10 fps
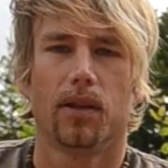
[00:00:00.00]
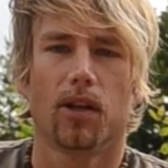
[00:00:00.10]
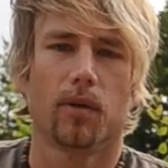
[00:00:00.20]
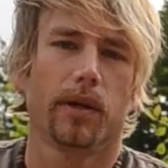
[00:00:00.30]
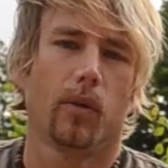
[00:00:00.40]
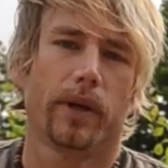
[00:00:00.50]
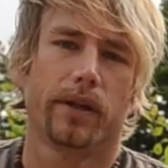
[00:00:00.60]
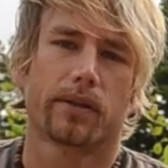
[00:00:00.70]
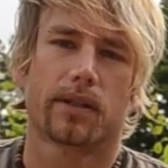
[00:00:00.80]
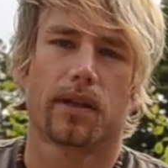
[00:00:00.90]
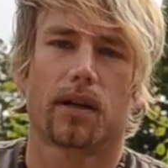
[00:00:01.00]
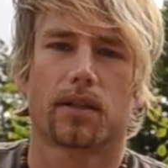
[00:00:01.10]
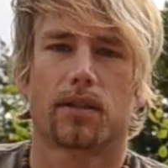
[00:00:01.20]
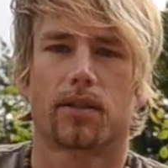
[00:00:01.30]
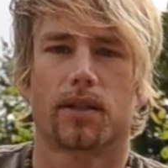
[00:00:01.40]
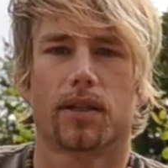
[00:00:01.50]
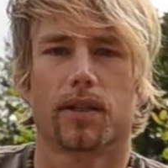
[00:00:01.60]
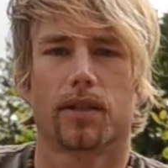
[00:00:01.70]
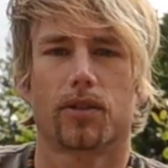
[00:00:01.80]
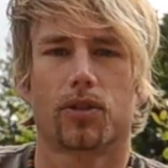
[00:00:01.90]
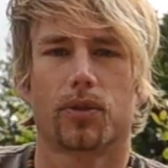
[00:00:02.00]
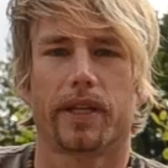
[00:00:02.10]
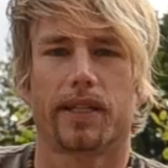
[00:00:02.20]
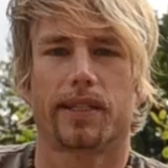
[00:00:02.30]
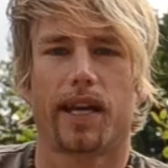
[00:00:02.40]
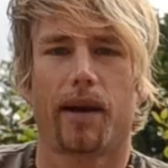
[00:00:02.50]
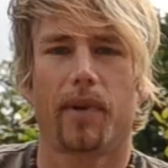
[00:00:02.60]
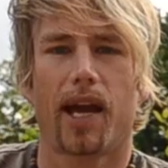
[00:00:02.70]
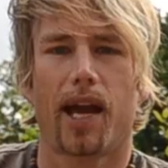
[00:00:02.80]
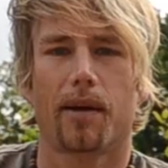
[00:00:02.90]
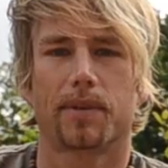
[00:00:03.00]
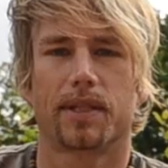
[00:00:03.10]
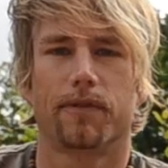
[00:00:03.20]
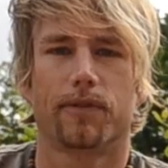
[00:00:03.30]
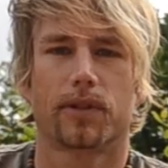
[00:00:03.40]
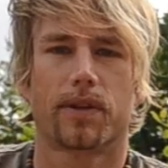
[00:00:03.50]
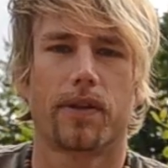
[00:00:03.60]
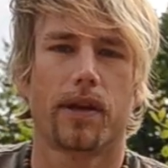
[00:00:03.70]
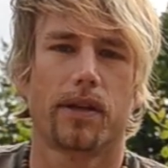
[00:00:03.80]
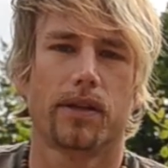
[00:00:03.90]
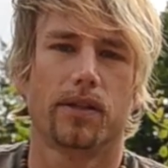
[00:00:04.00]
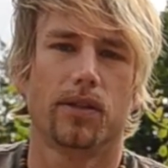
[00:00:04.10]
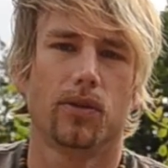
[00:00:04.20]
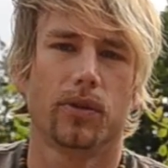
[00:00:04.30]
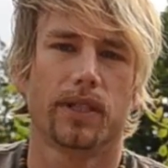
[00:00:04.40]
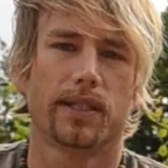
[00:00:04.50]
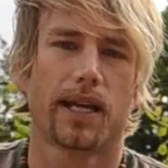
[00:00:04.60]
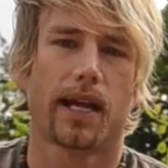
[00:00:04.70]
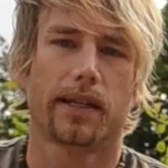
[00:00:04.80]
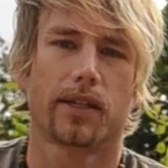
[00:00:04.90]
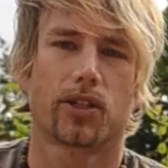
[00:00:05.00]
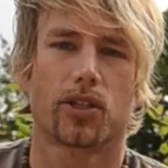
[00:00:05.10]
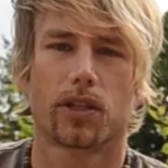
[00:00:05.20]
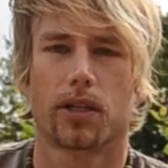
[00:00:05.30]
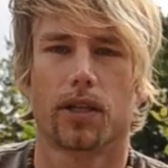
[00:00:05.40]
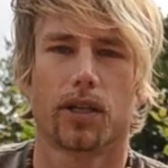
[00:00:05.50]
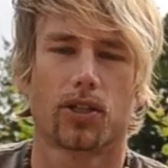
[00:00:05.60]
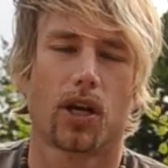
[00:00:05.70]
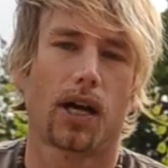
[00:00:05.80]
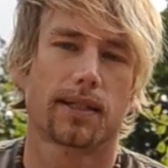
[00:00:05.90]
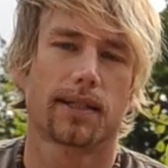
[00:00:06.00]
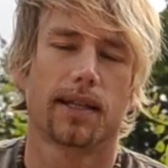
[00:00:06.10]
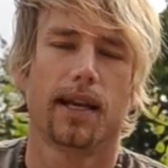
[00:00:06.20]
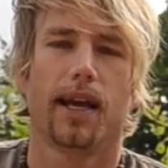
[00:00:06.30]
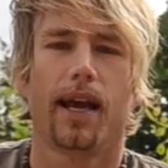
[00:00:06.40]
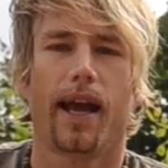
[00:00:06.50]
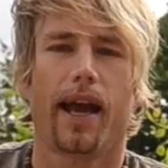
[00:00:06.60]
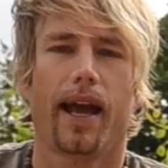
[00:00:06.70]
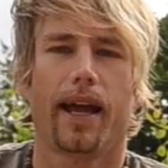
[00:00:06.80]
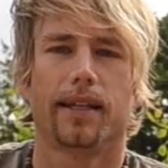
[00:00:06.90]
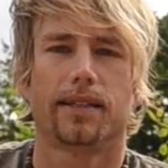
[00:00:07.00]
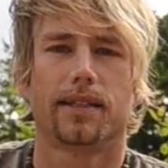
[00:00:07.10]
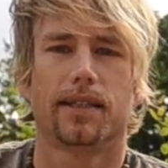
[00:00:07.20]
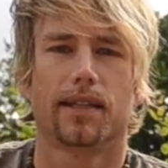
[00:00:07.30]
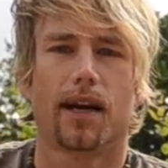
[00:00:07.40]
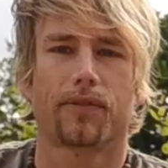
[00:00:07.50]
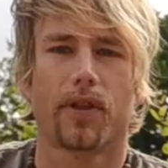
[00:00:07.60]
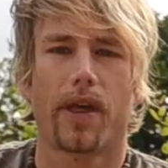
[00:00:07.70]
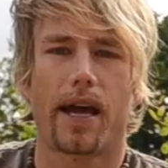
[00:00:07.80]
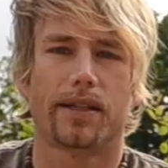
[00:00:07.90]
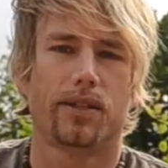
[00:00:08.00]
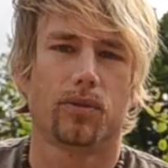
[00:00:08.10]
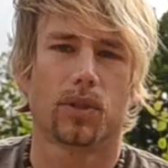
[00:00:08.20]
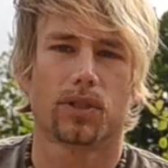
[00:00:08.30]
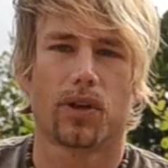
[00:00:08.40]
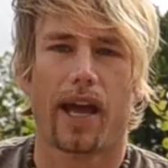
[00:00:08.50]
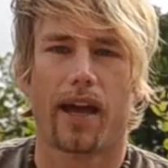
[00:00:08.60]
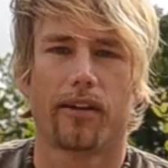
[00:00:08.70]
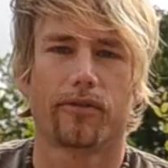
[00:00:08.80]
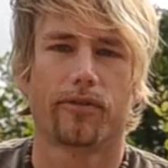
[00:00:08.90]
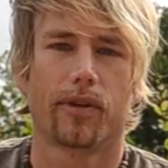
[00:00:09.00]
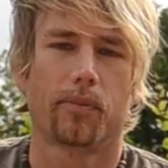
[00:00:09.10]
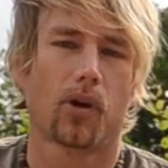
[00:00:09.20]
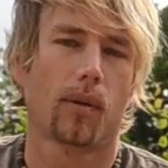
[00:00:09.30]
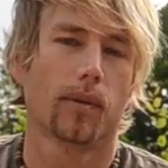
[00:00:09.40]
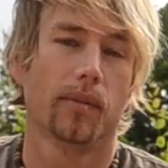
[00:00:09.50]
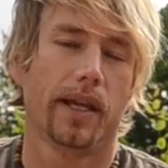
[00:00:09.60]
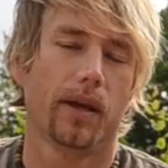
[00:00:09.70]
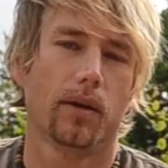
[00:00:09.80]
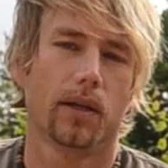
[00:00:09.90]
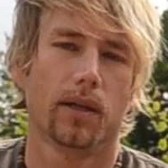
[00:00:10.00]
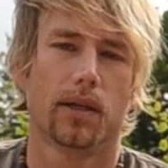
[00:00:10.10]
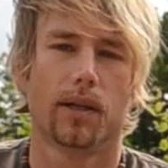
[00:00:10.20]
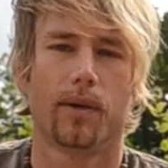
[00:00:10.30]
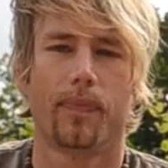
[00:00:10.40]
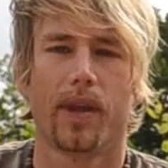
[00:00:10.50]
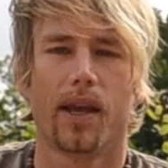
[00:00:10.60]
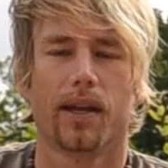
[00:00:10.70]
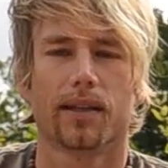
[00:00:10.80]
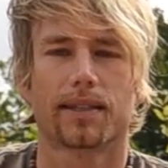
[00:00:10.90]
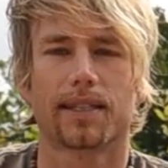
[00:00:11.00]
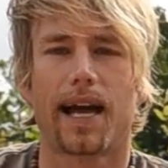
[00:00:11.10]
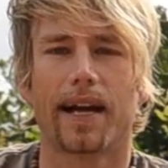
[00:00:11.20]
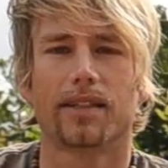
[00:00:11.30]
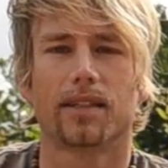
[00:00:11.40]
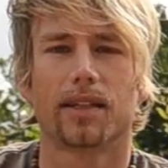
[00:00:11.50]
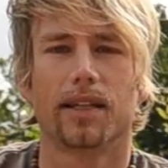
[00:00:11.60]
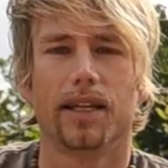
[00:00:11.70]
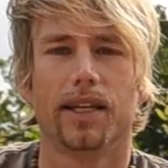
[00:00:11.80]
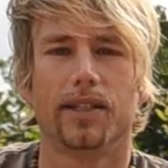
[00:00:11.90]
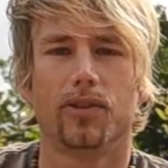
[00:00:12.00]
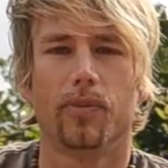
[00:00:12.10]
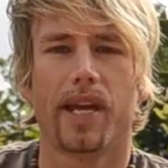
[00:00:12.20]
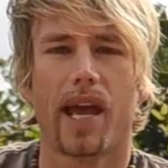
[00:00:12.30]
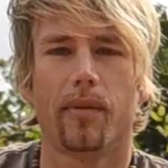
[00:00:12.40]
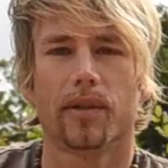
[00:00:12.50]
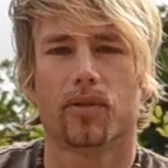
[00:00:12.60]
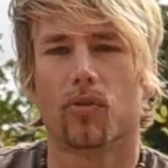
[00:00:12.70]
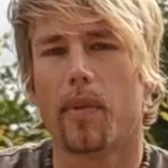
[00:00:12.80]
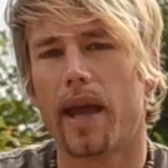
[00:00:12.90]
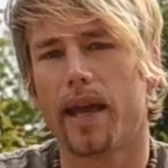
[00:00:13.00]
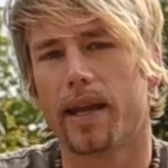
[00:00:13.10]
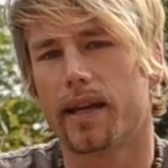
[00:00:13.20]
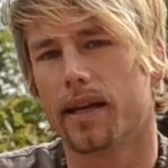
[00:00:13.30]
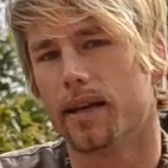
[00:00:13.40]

Normally when you start shooting time-lapse, the first thing you do is static shots, and after that you want to have probably a slider to be able to make